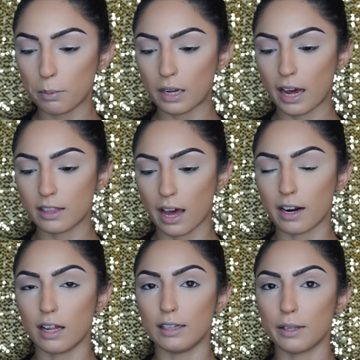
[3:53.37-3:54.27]
apply
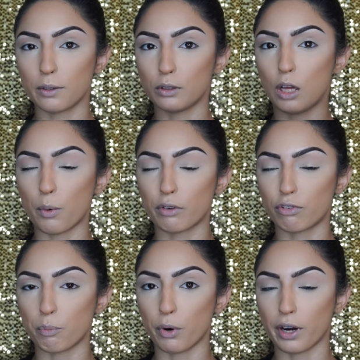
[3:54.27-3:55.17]
that a little lower
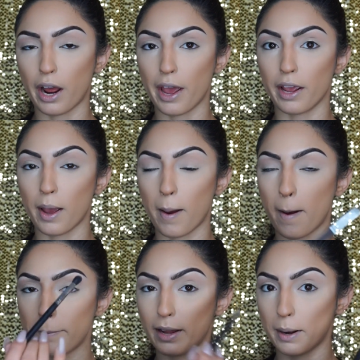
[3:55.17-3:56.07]
from where I
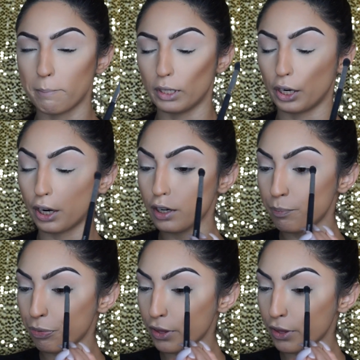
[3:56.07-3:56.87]
applied Blur,